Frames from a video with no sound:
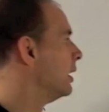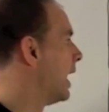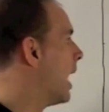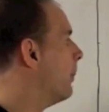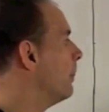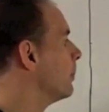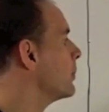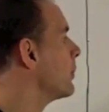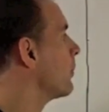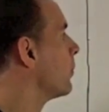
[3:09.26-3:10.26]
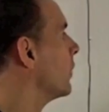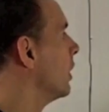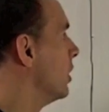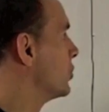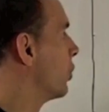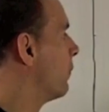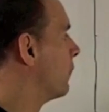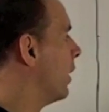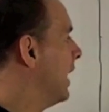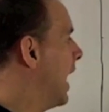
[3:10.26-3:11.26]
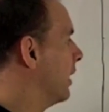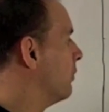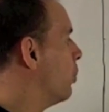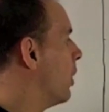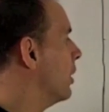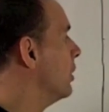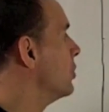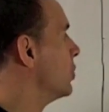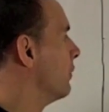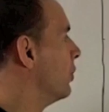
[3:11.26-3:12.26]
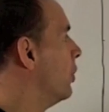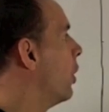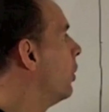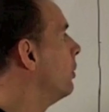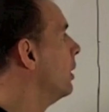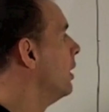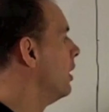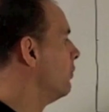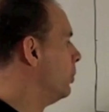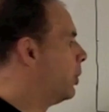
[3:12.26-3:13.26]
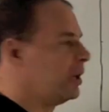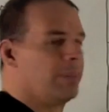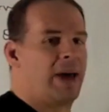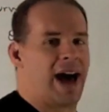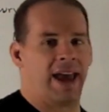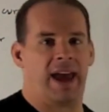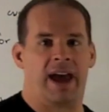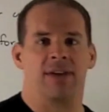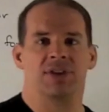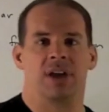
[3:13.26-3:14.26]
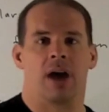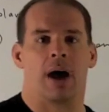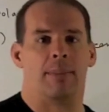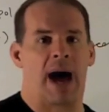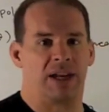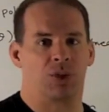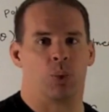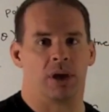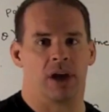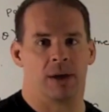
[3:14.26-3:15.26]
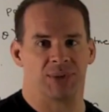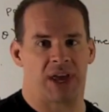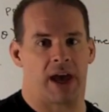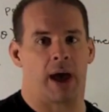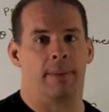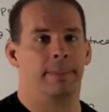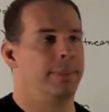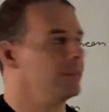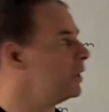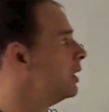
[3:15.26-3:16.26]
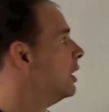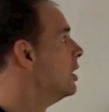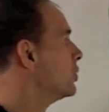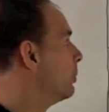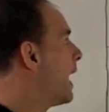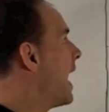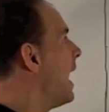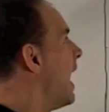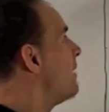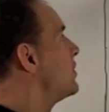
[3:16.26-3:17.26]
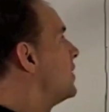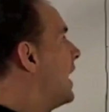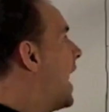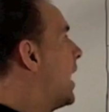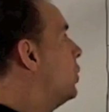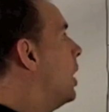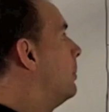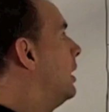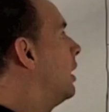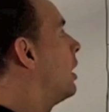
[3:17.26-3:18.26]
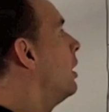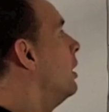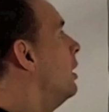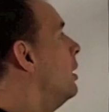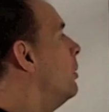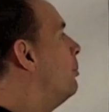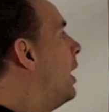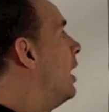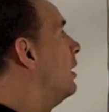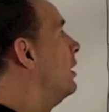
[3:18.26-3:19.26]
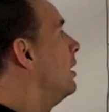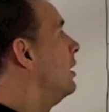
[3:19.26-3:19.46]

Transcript: Now, let's go for a negative 1. So if you'll note, we put in pi halves, a minus 1 comes out. So pi halves is the angle up here, but